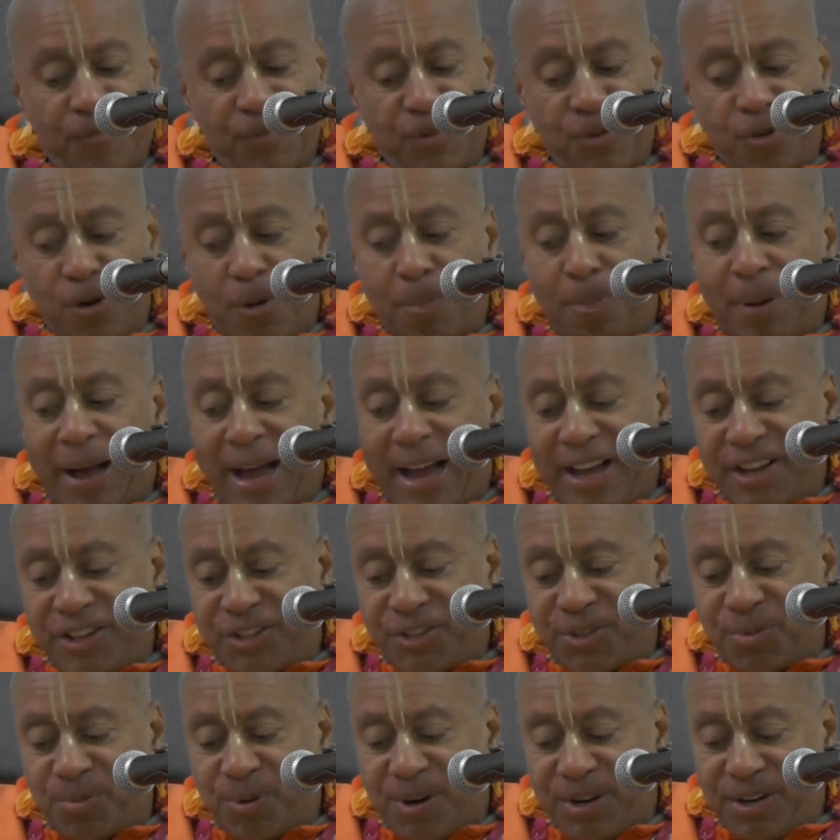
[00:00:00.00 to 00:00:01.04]
you're
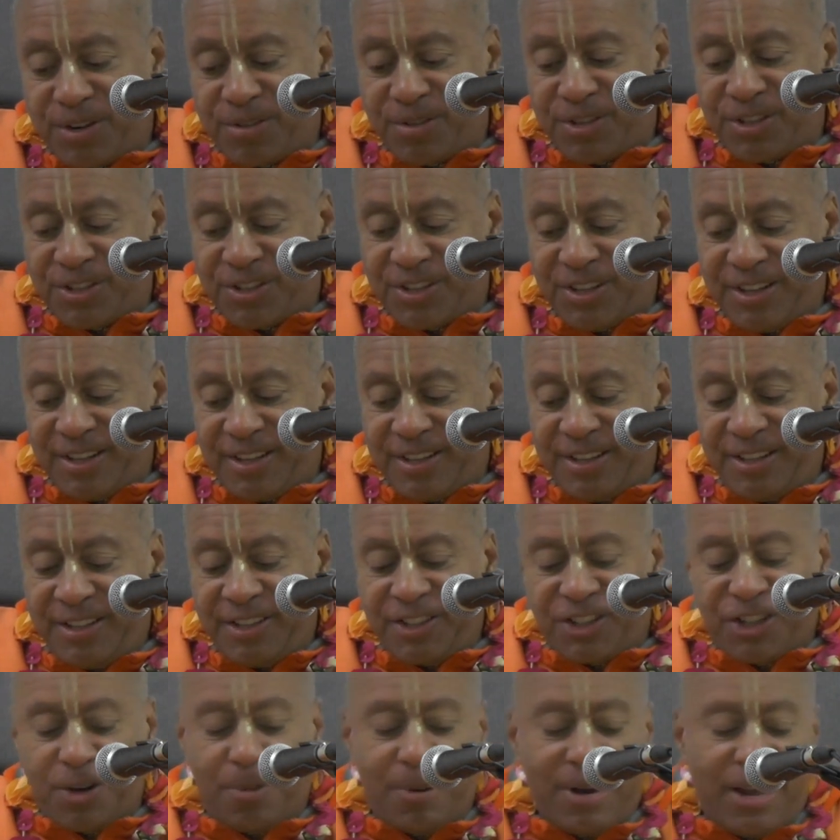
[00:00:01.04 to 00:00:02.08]
biased toward Krishna.
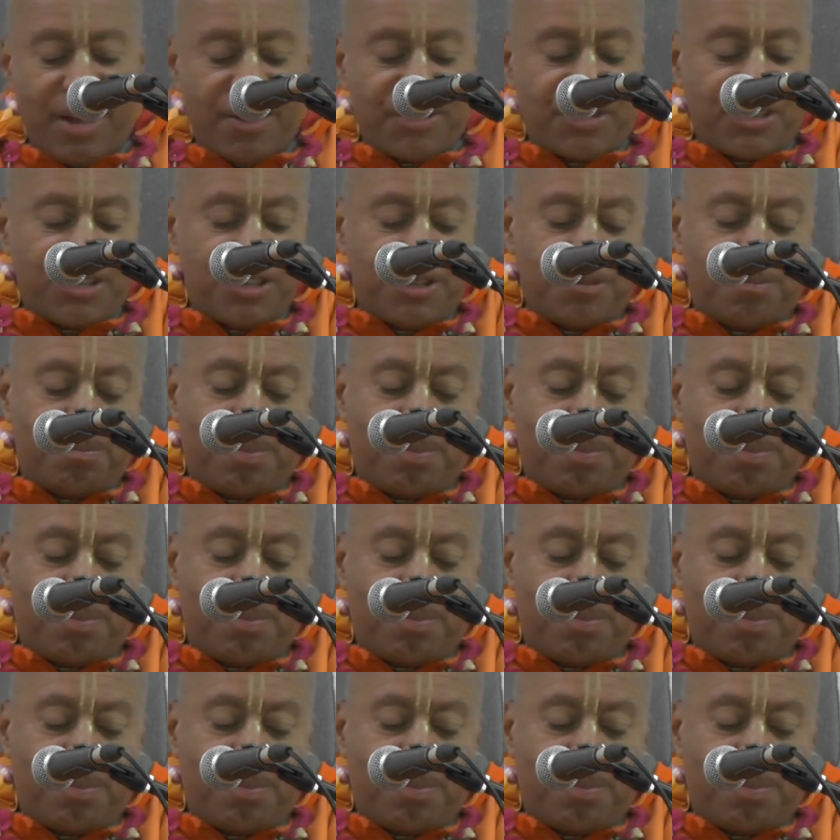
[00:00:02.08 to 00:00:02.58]
Someone else is